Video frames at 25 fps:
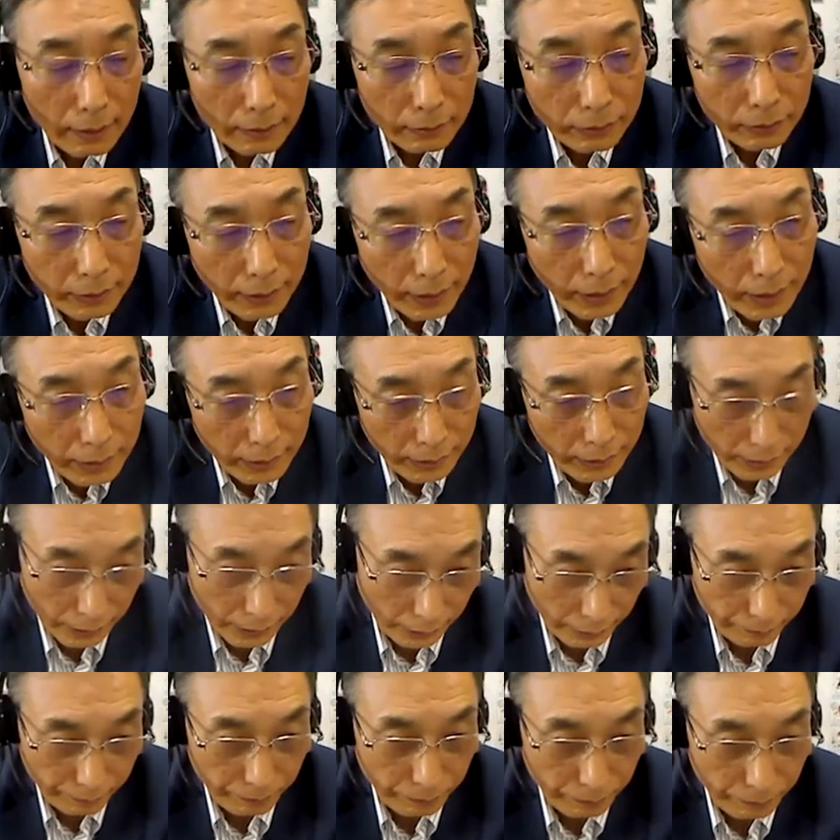and
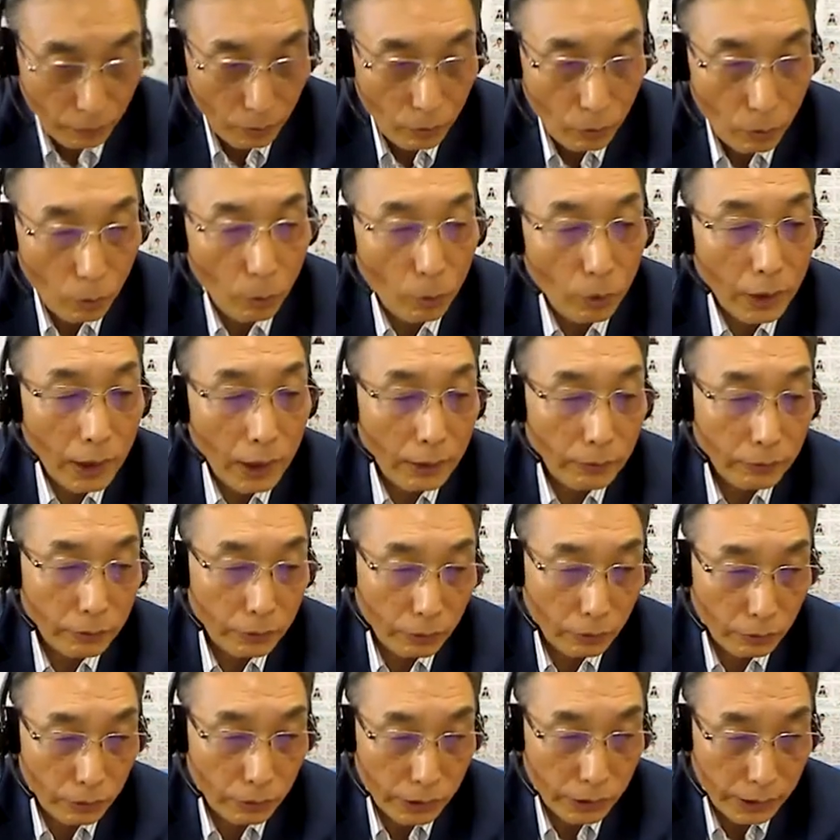find five
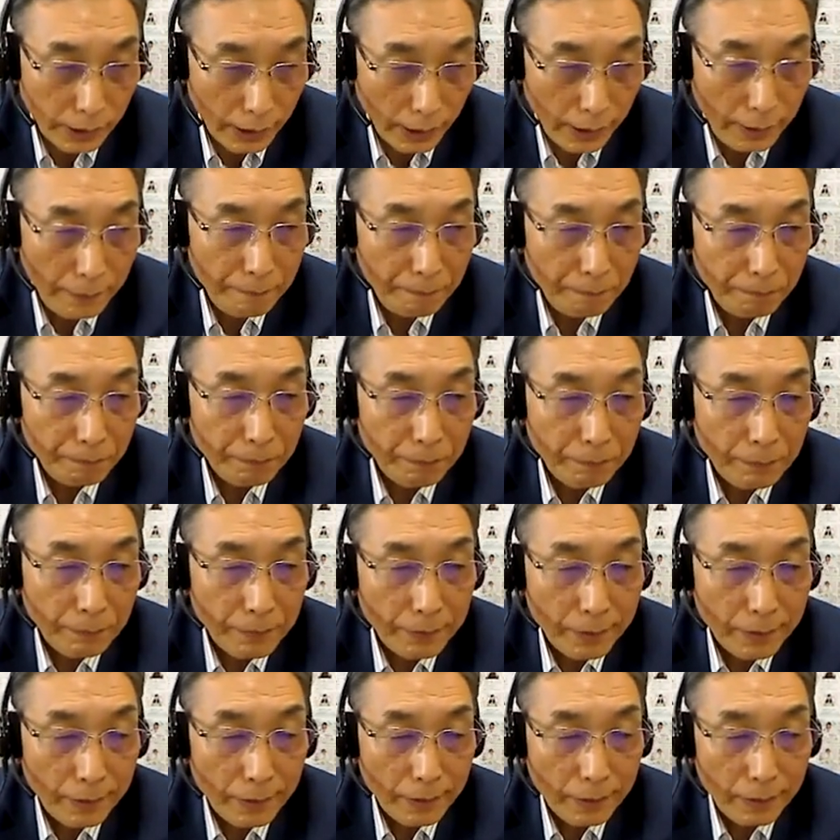kinds of school
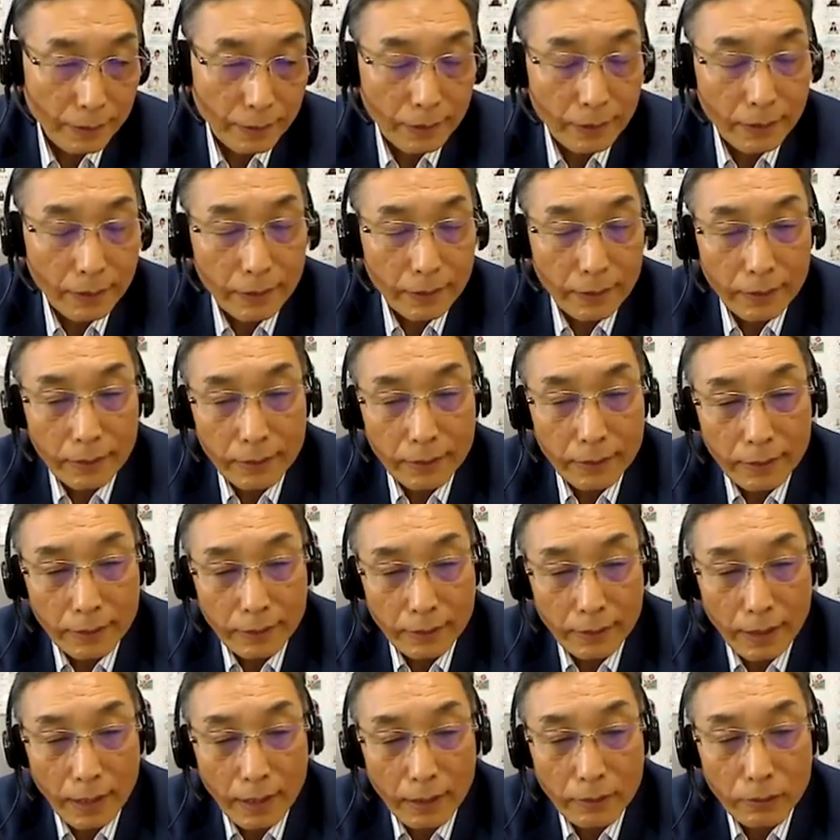events on a regular
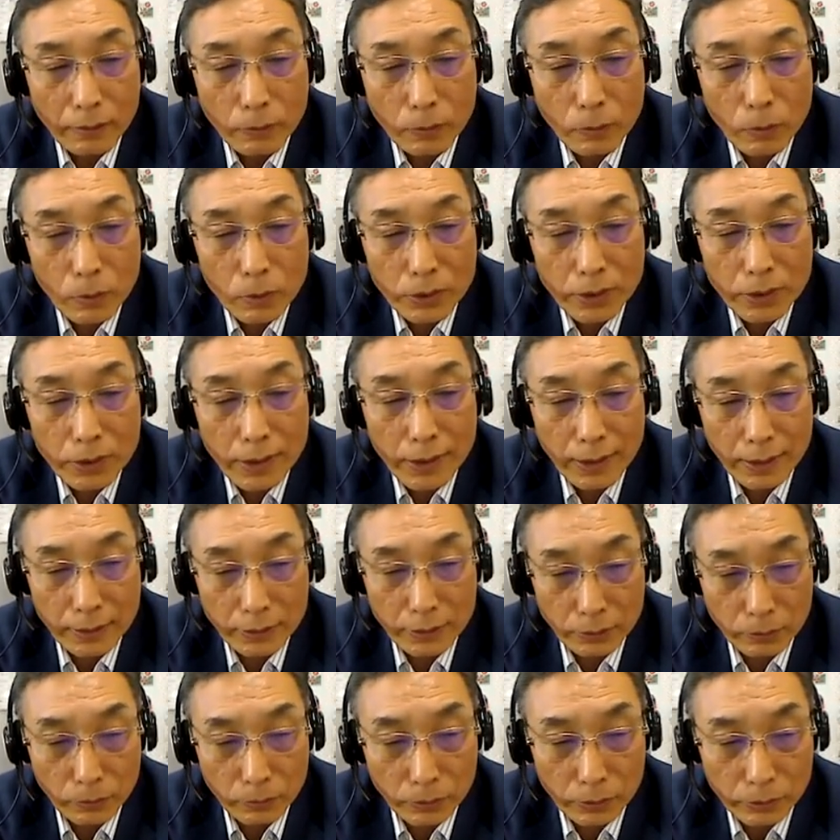basis or
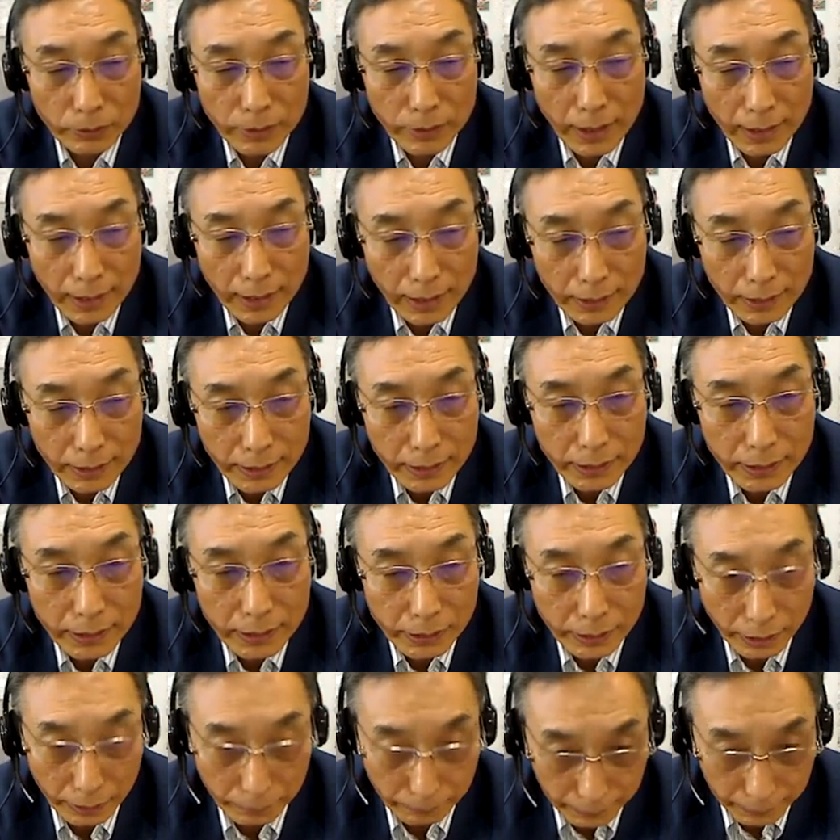sometimes on a
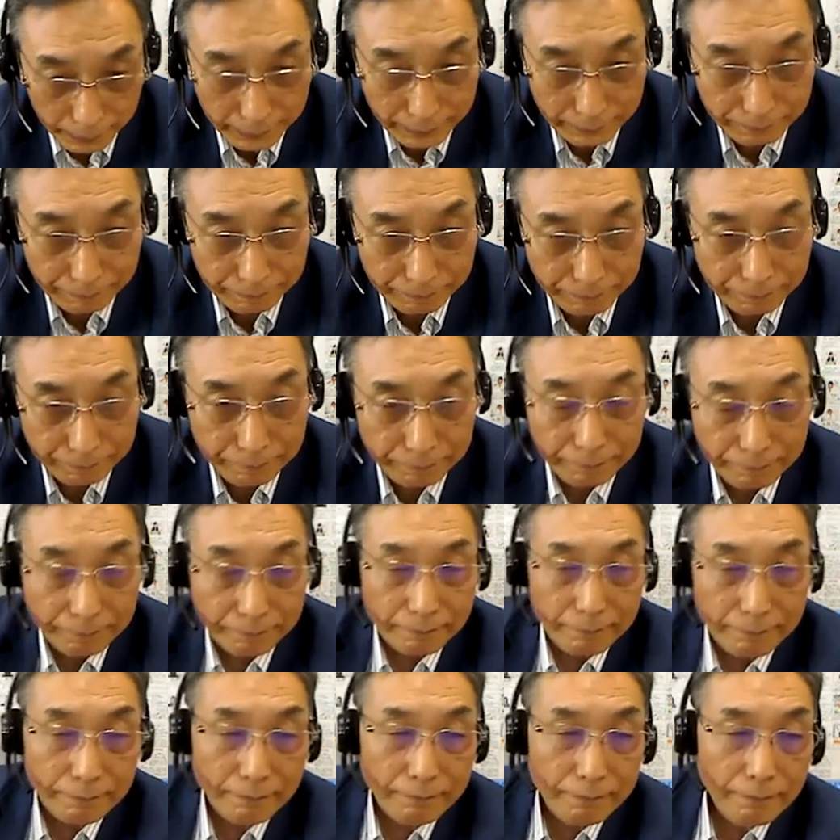regular basis
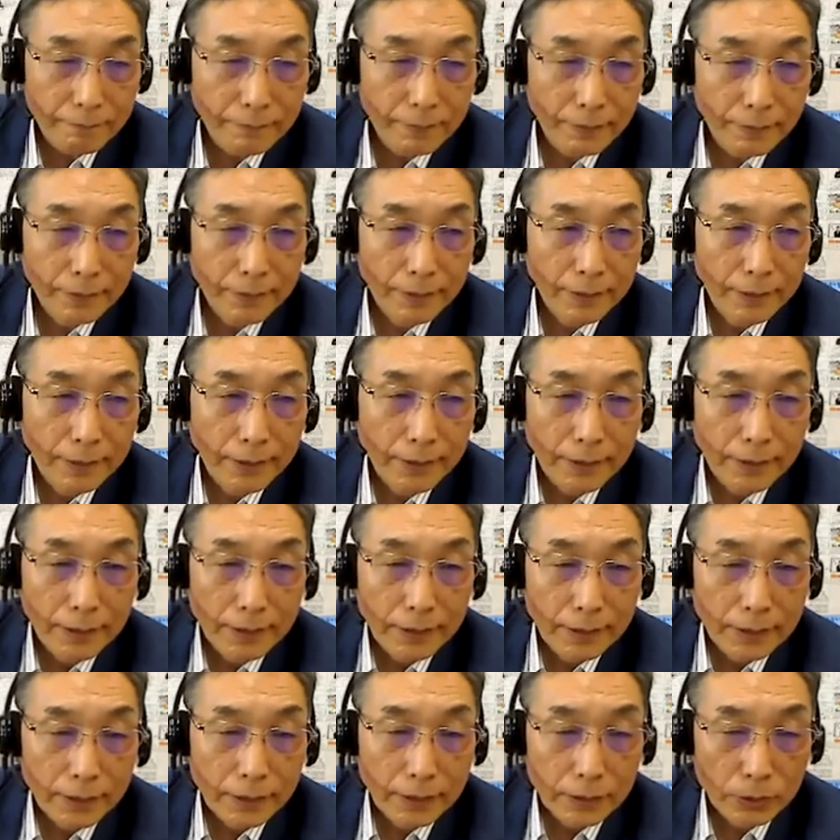
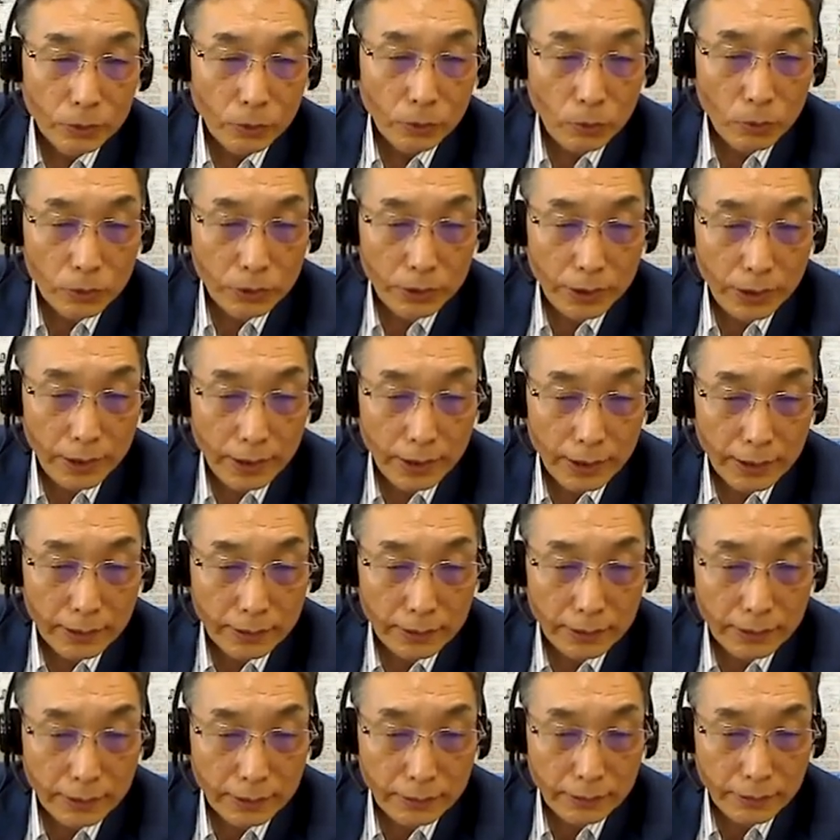so that the
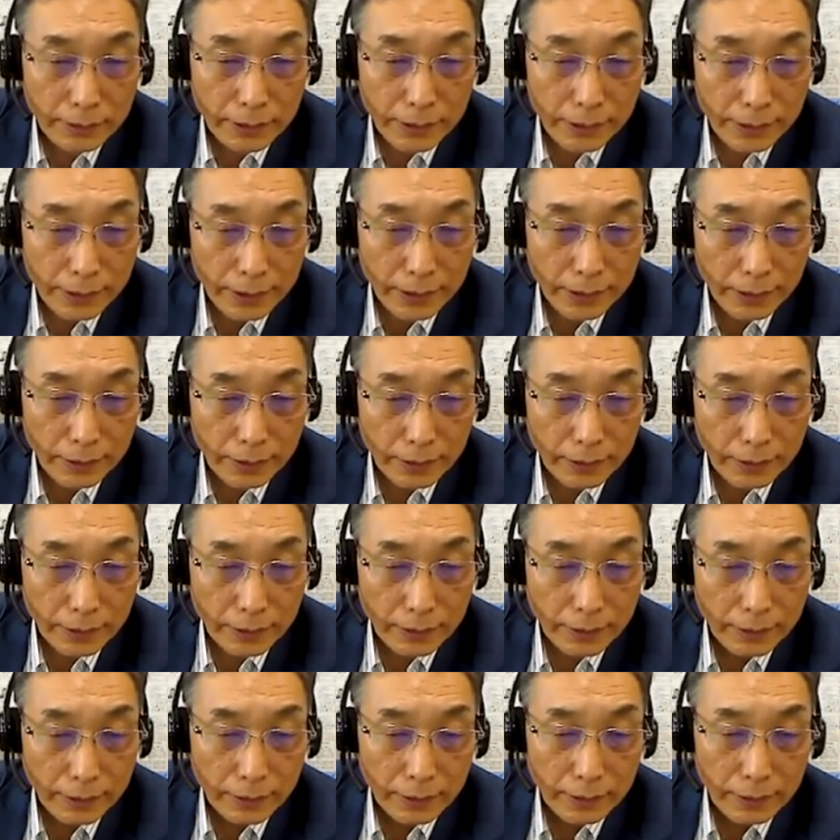school life will
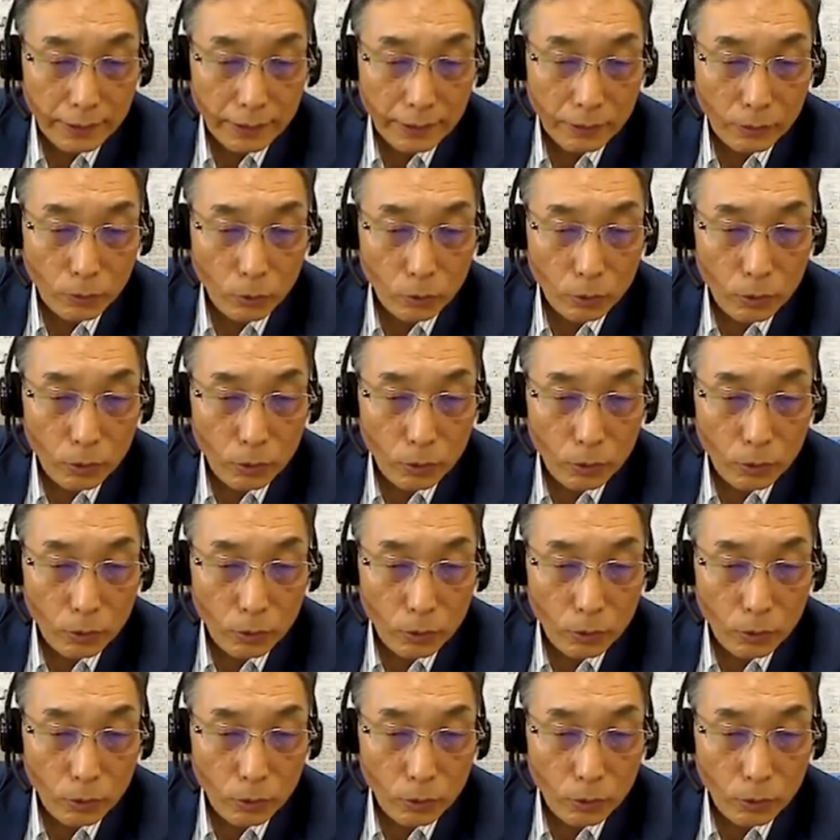be further